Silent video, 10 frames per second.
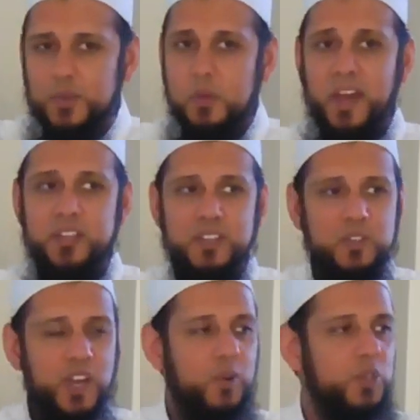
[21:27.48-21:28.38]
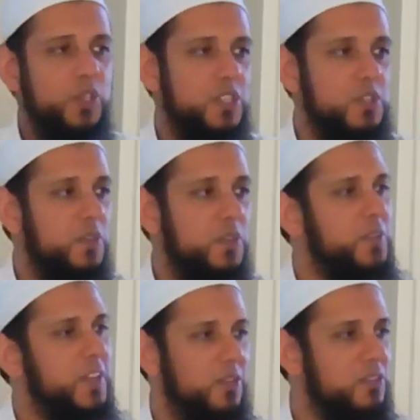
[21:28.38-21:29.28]
So imagine you have oceans filled
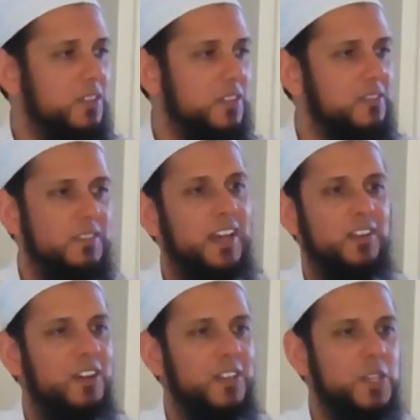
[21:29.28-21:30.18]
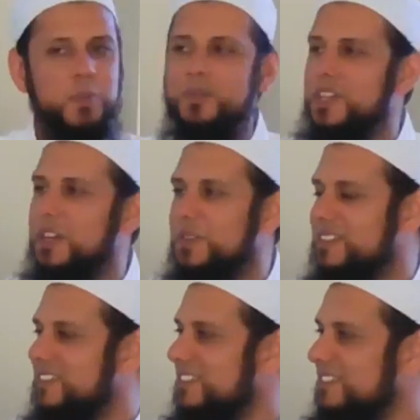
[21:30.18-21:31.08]
with hydrogen and it all explodes at
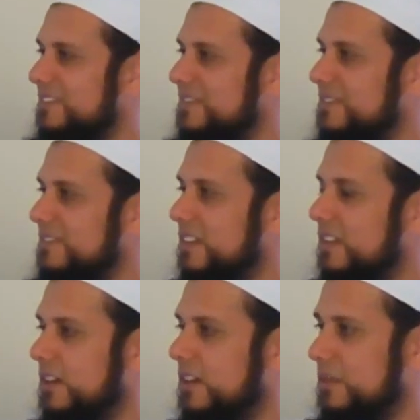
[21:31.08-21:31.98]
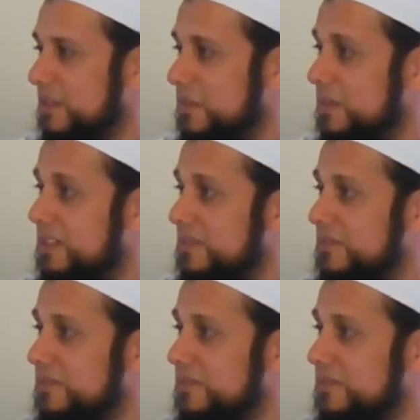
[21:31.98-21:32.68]
once. Allahu Akbar.